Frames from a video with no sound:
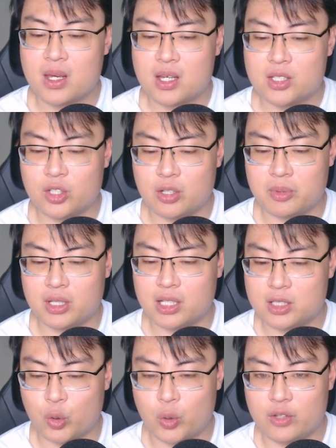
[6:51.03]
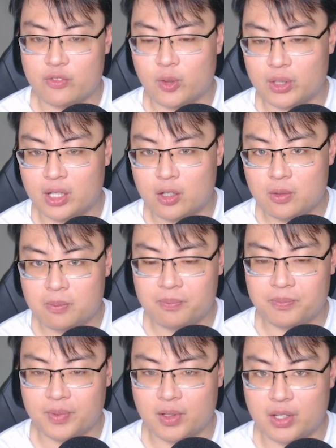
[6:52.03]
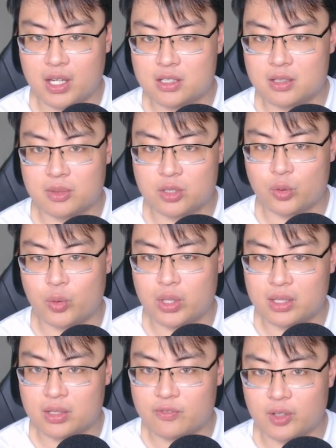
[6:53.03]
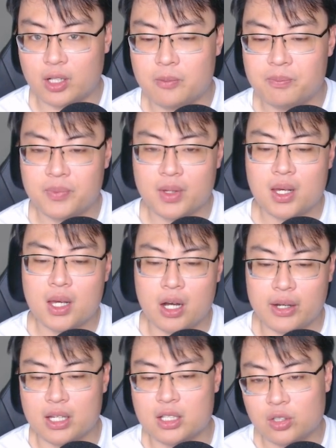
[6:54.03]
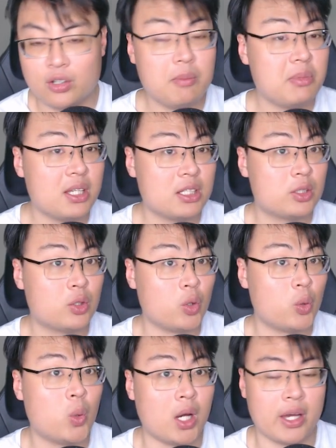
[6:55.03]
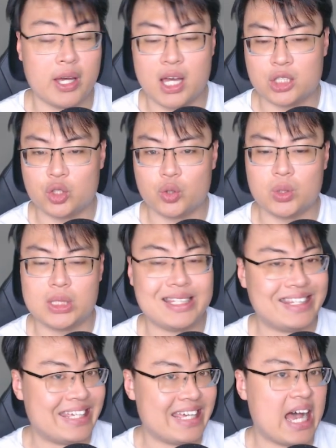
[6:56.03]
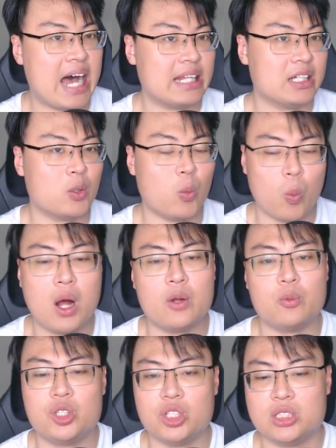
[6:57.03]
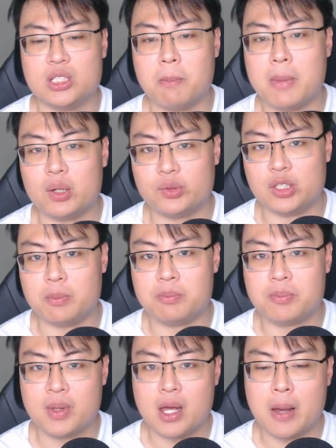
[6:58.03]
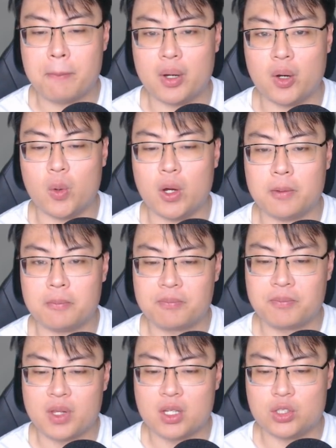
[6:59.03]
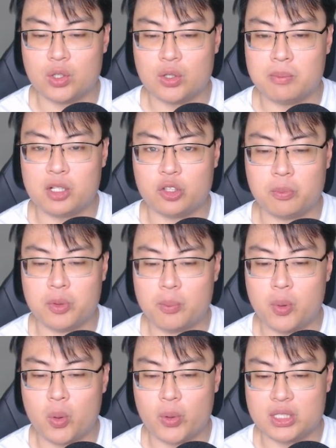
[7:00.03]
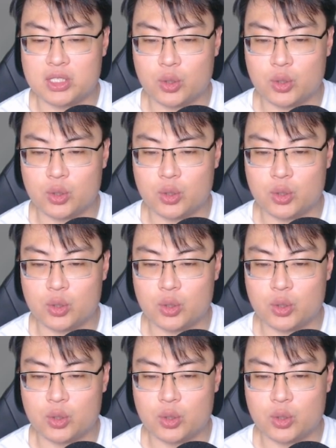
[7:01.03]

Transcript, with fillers: So I'm gonna just quit for now. Okay, so I'm gonna just quit for now. Okay, so let me just go ahead and show you the other one, which is the multiple one. So multiple points.